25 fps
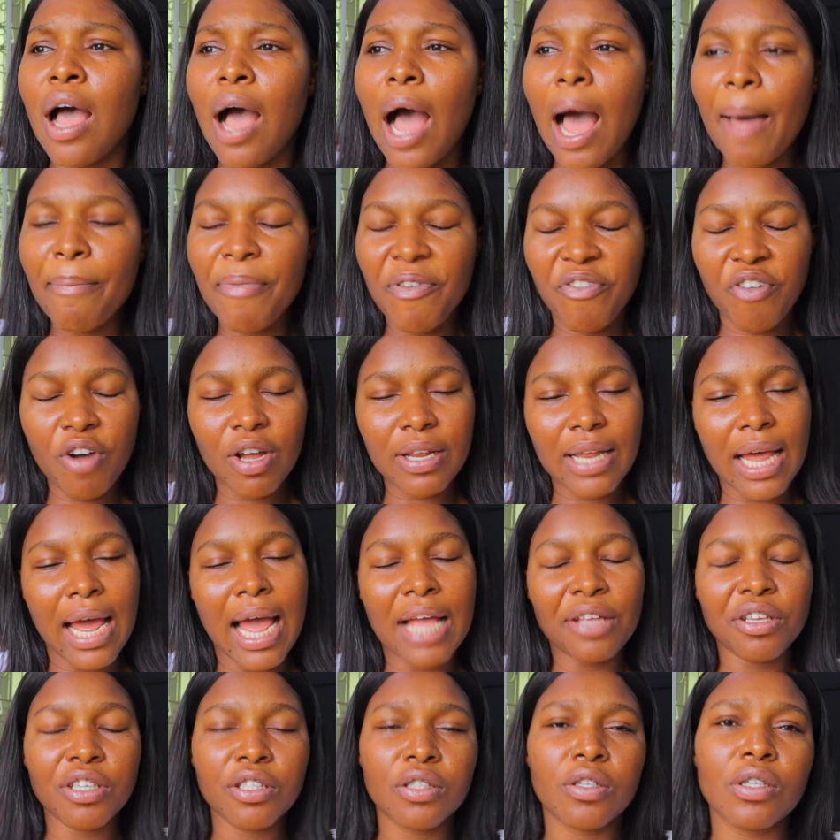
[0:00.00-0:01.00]
And before
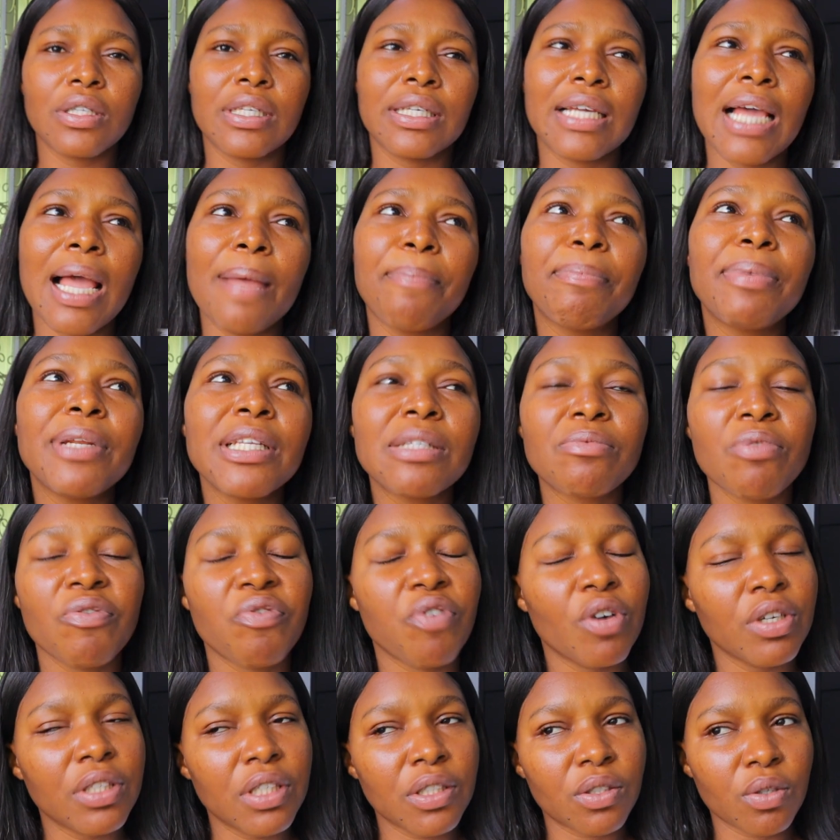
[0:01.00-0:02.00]
that, I just told the guy, please,
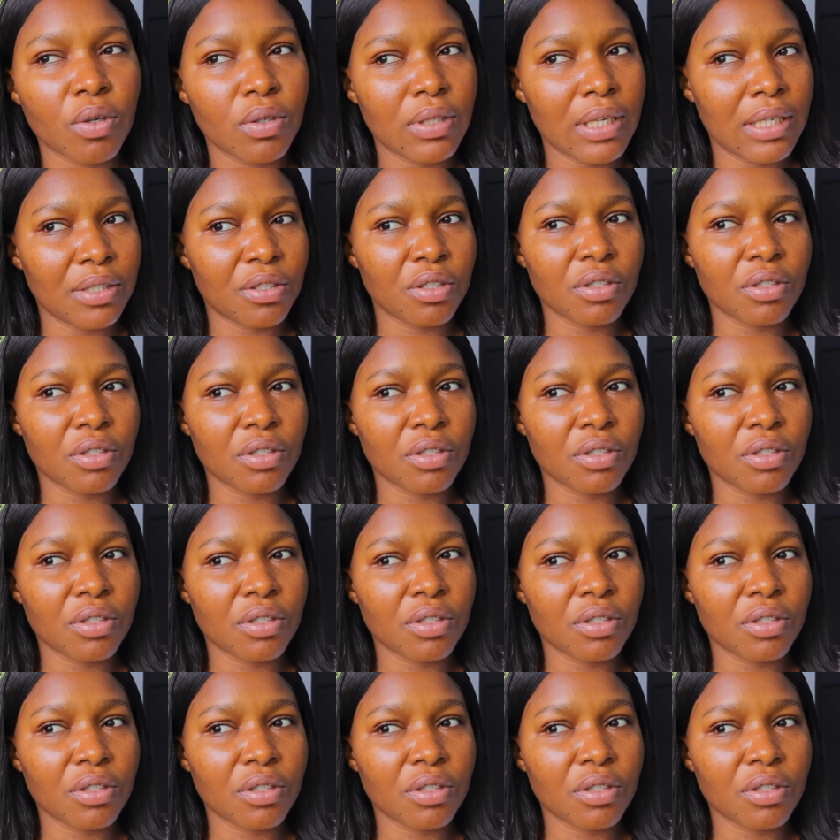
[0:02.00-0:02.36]
before this order,